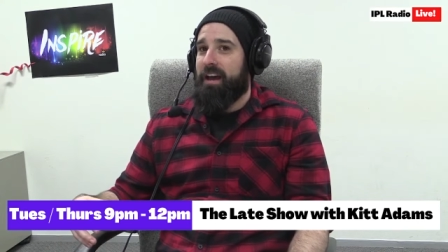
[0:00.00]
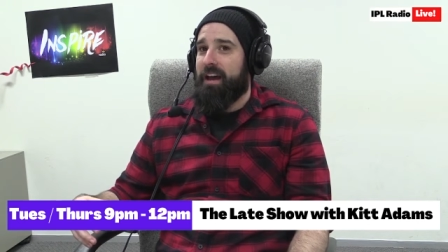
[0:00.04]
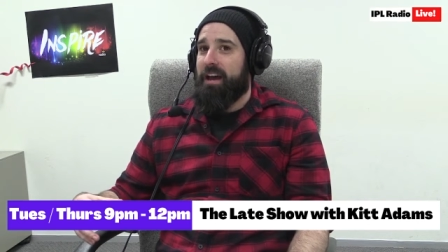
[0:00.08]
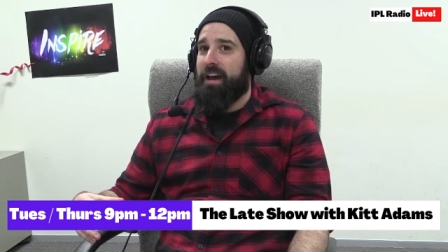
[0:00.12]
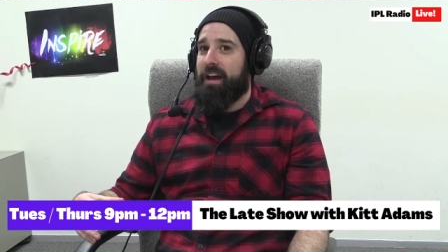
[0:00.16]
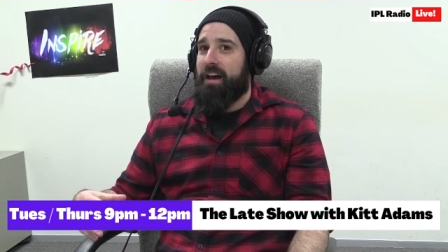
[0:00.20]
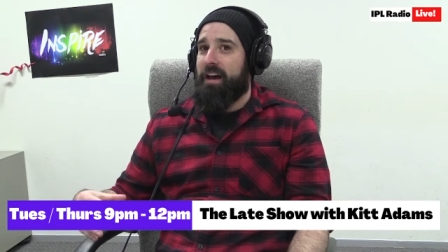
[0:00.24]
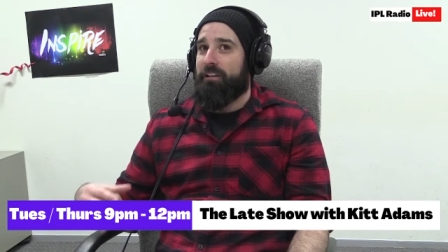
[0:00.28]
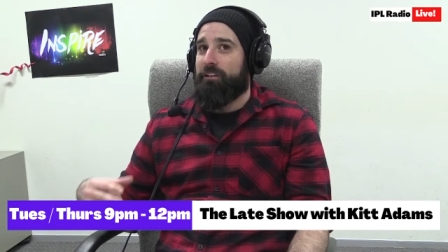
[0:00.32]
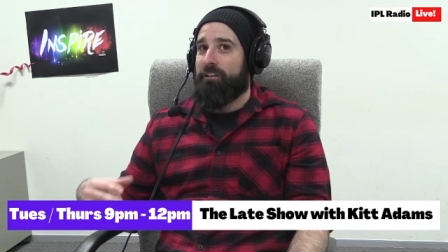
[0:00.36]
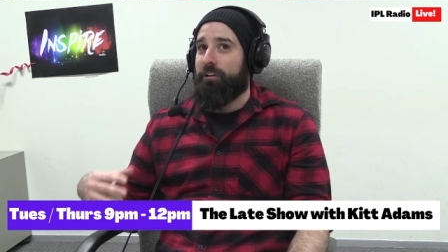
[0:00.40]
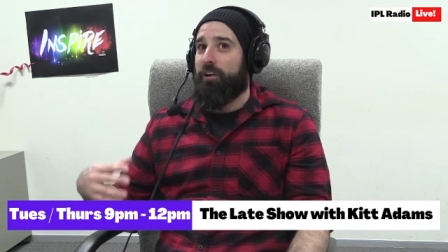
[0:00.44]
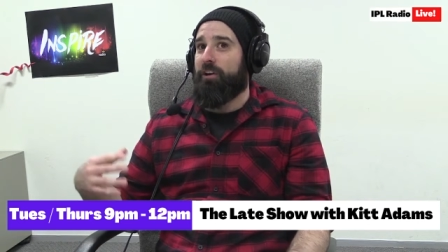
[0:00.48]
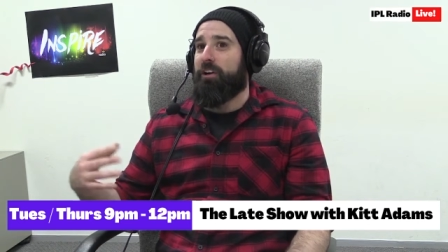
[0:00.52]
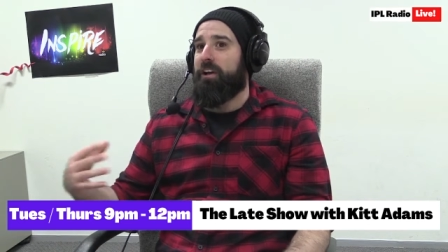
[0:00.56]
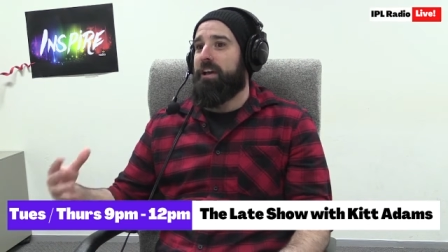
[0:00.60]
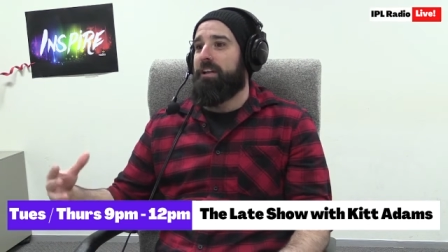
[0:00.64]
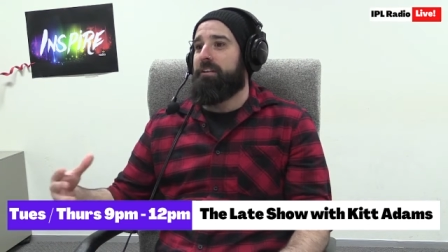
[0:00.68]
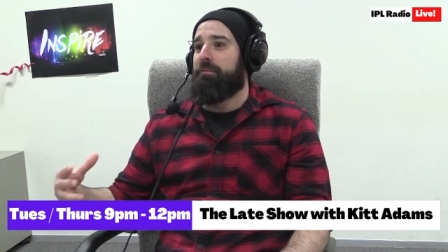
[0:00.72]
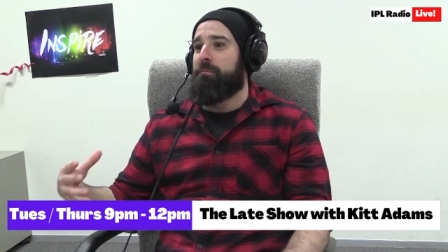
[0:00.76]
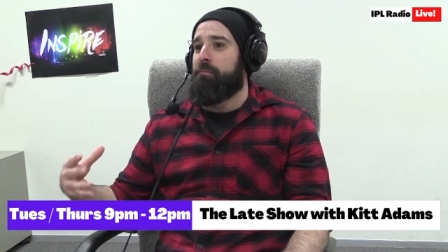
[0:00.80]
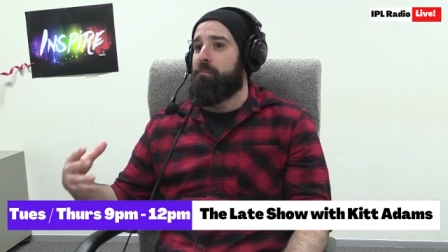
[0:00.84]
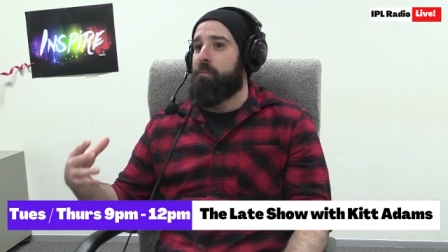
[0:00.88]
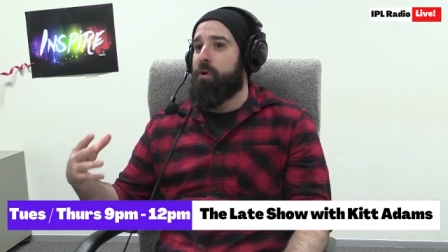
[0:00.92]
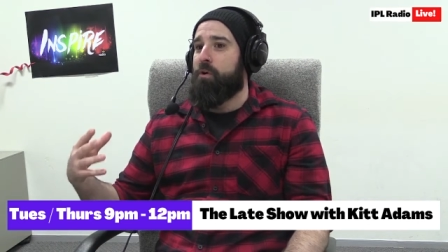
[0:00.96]
a lot of
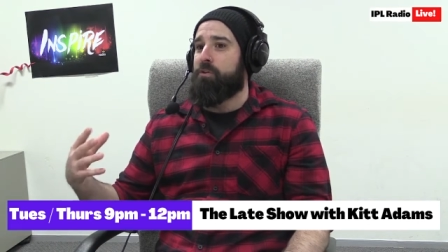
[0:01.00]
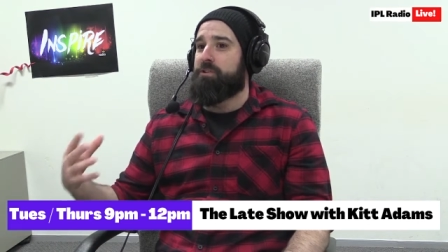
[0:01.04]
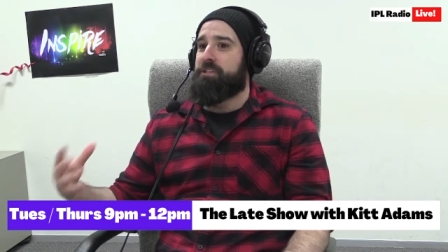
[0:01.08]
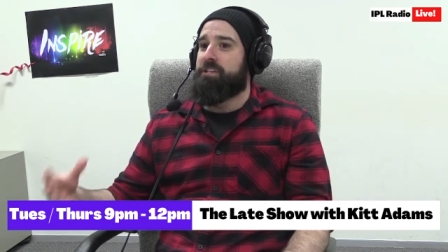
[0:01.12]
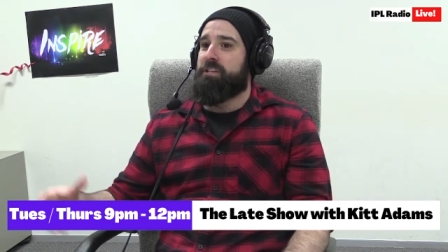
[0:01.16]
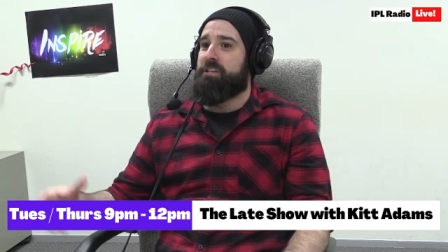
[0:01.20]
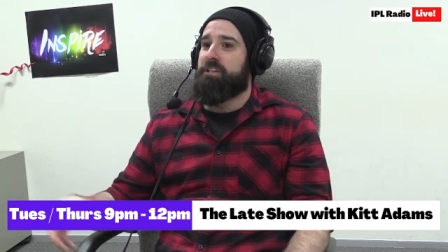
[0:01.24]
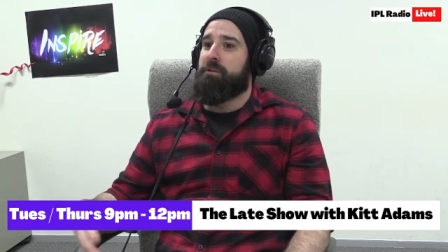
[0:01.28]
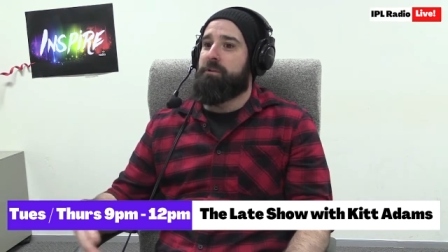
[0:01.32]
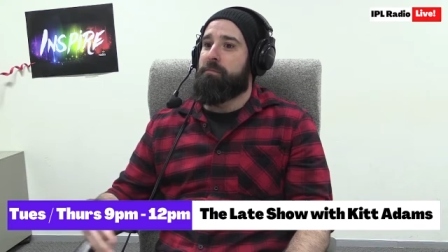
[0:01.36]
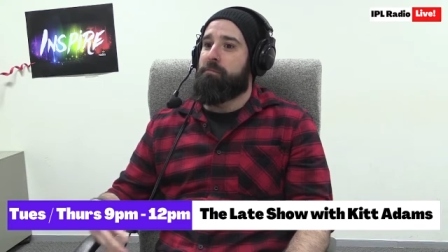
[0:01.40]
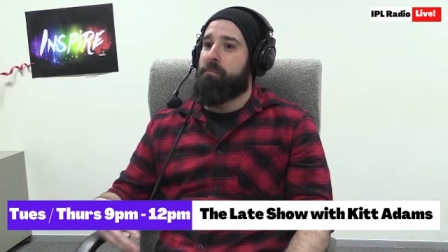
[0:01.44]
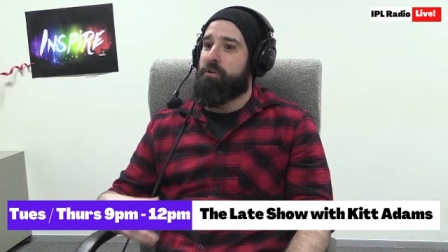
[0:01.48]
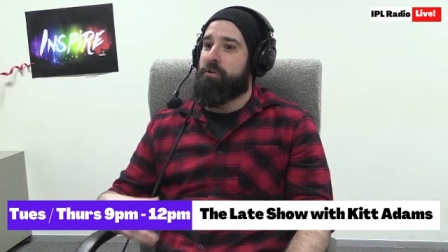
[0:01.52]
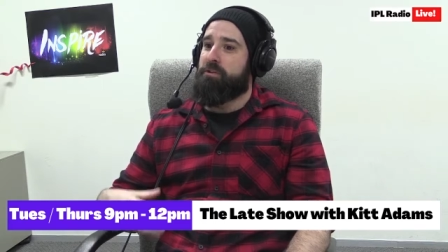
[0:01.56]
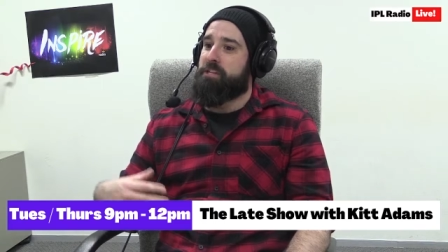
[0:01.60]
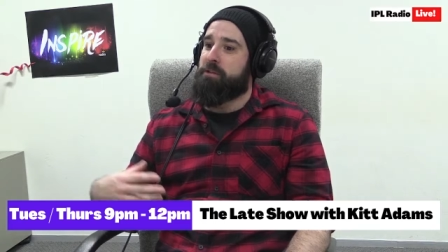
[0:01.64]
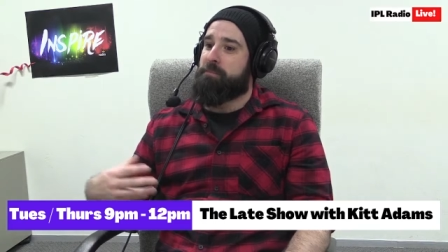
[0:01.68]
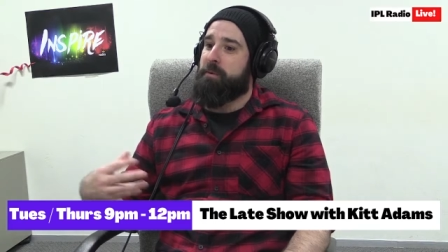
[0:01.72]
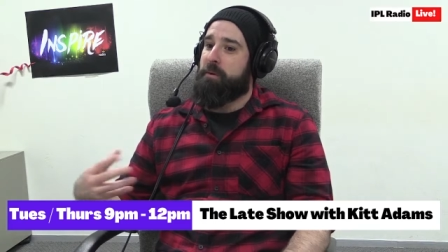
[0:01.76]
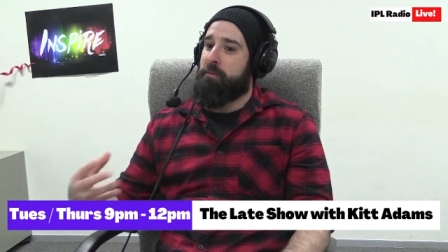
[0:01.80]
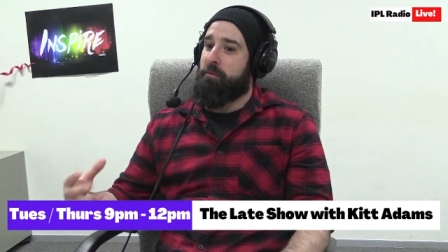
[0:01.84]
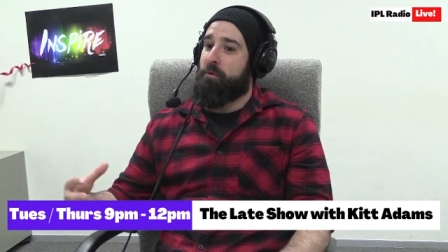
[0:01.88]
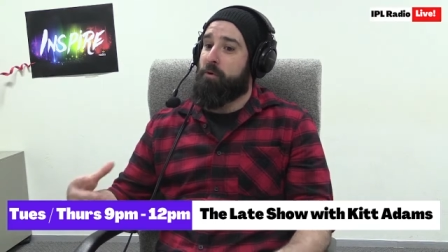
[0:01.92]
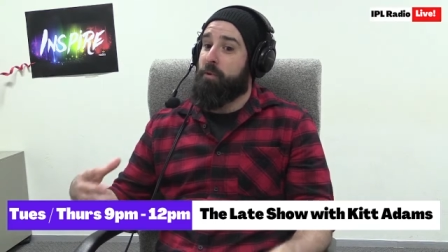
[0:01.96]
most of the
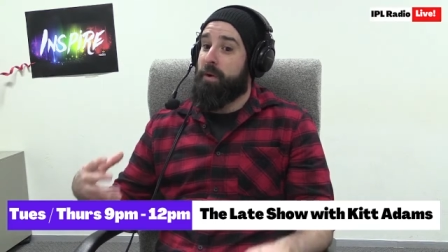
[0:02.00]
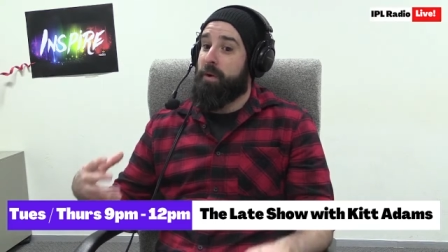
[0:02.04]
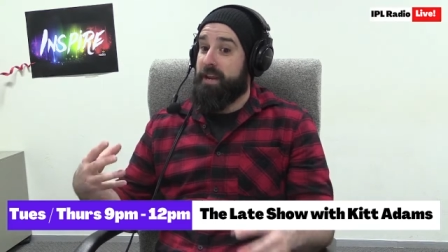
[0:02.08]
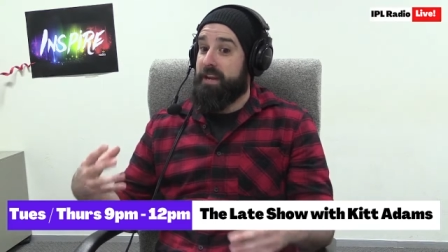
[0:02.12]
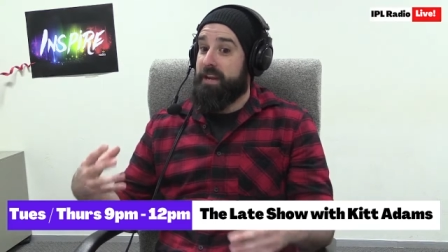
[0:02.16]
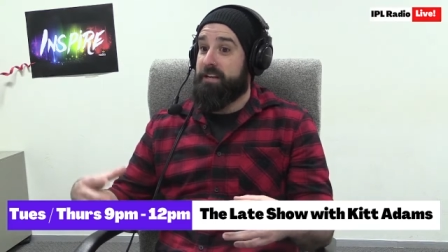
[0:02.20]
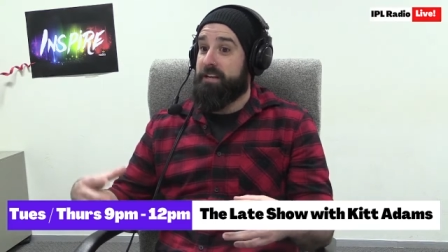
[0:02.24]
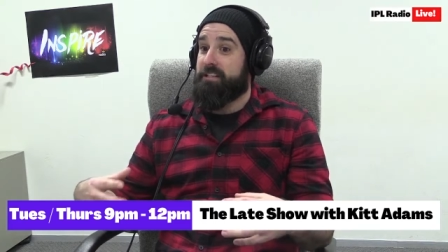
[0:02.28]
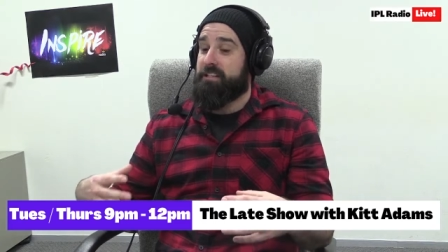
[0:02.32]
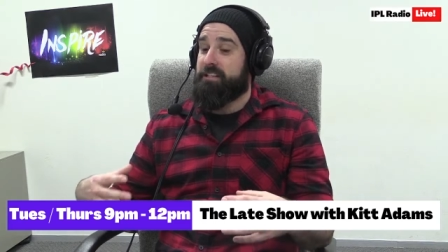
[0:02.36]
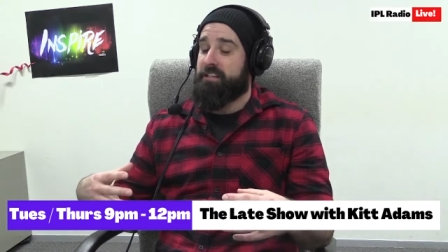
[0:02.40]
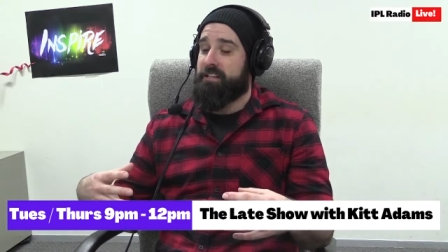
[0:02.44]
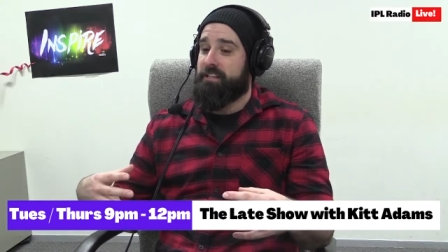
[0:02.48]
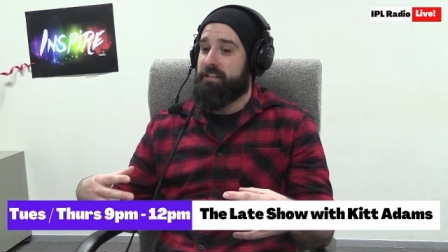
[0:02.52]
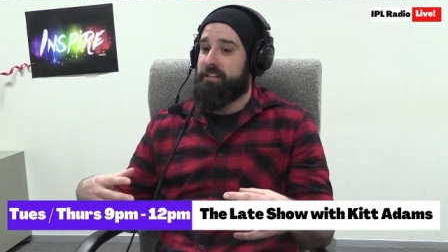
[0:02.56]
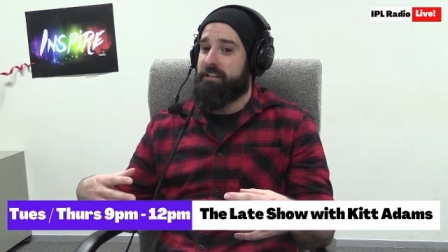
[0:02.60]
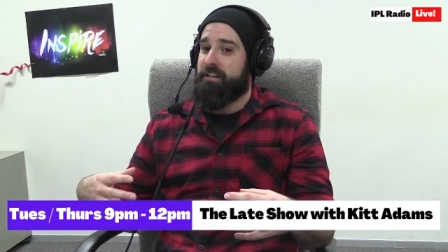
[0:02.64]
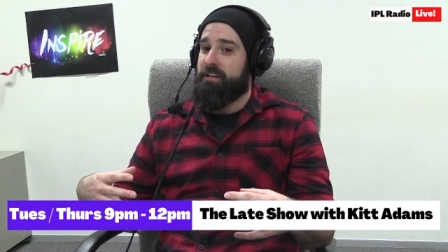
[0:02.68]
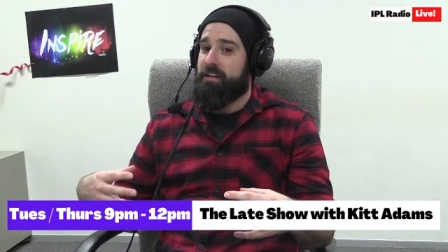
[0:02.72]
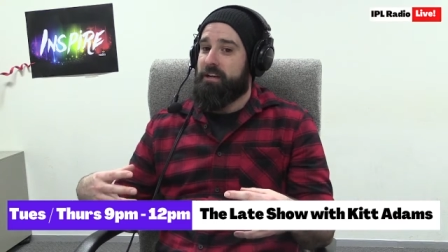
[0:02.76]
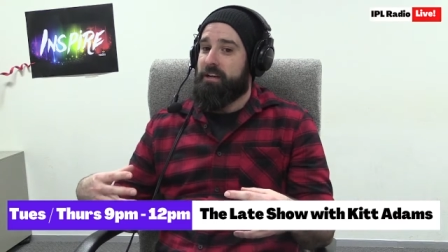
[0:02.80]
people who are into